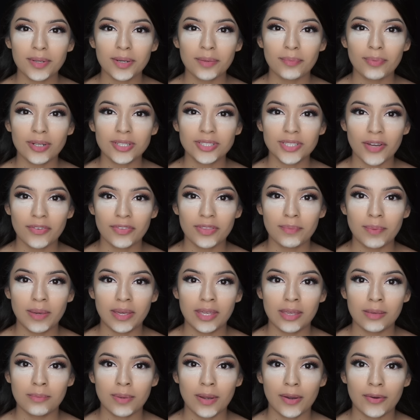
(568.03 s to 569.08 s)
gonna brush off the
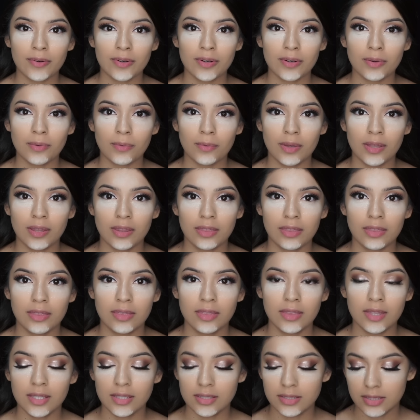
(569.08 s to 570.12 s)
baking powder with
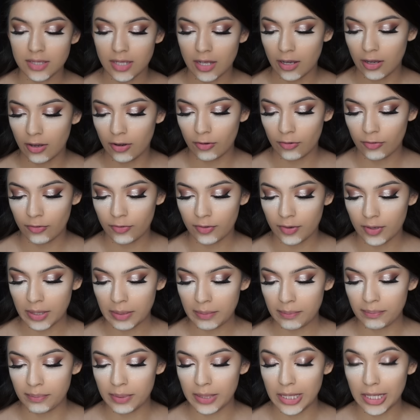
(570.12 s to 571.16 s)
this e.l.f.
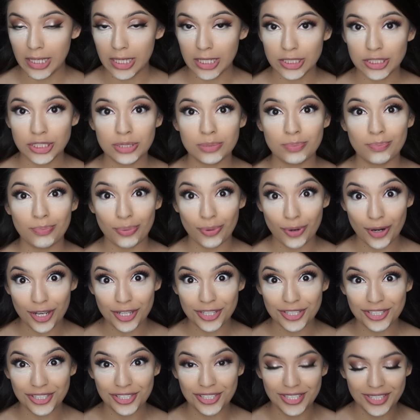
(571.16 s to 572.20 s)
blush
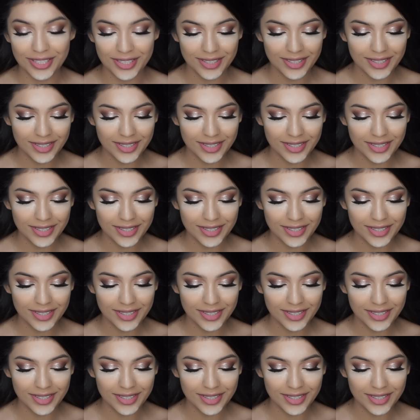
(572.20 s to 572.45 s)
brush.